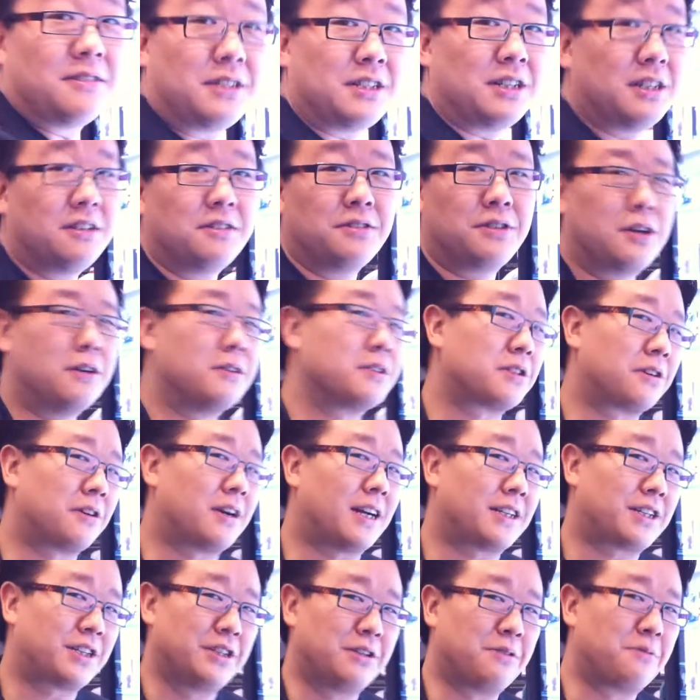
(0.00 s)
You know, those are
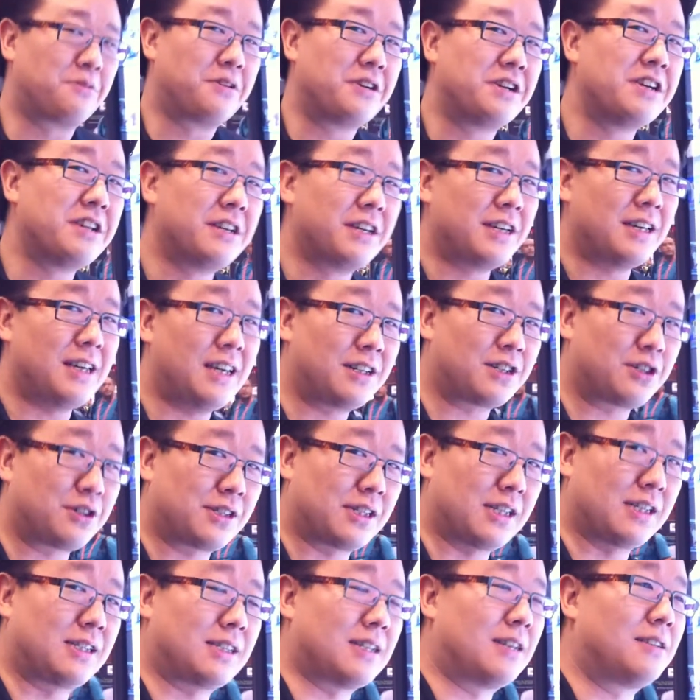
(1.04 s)
actually really
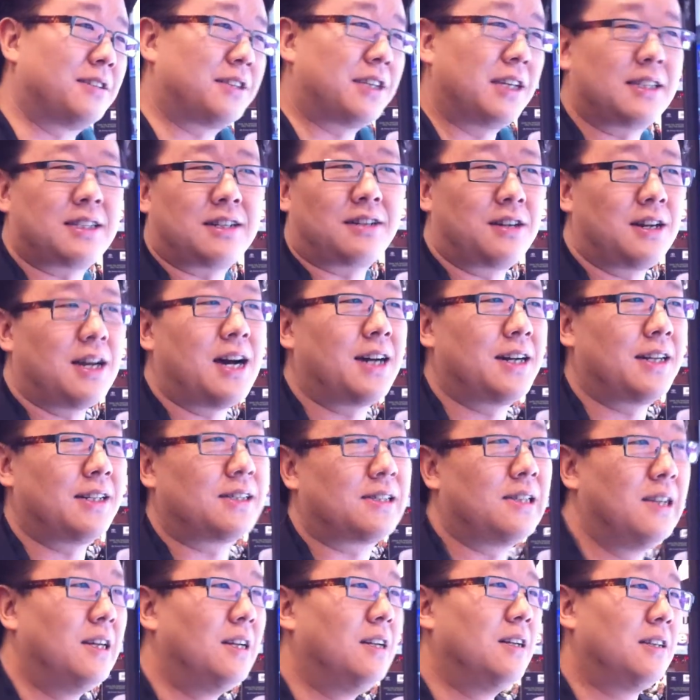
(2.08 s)
interesting, subtle things that are not as